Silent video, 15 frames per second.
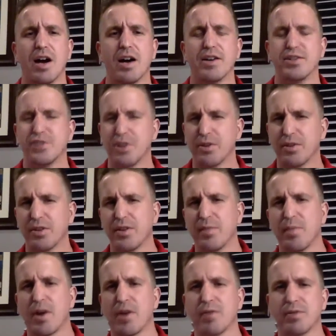Generally,
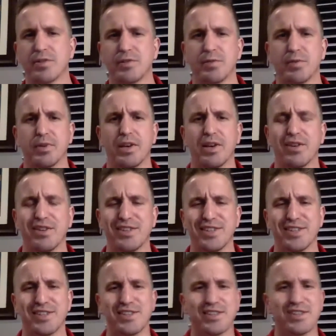borrowers will need at least
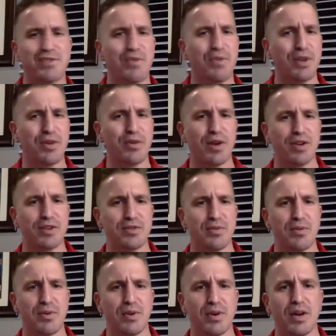a 640 credit
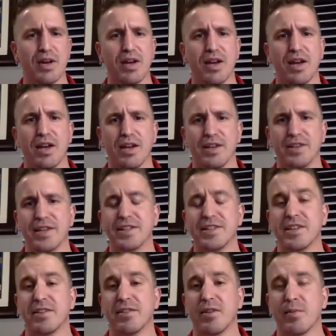score and a debt to
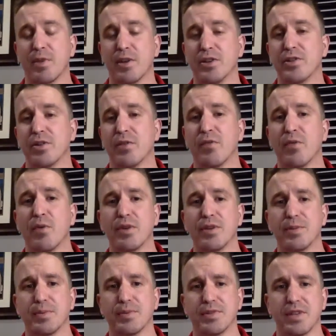income ratio of
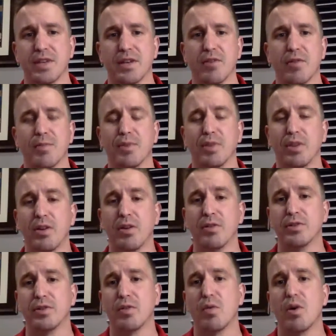40% or below
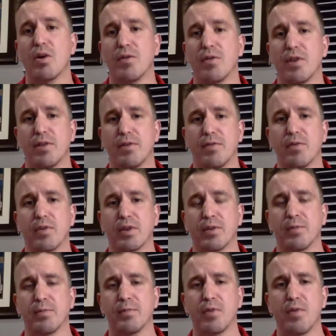to qualify for a
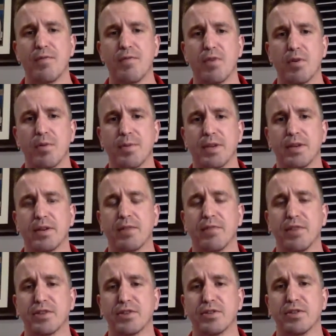conforming
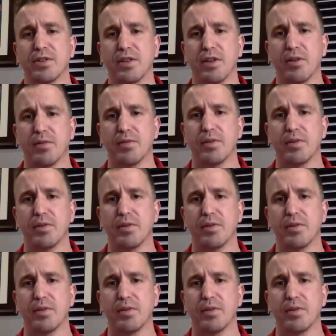conventional loan.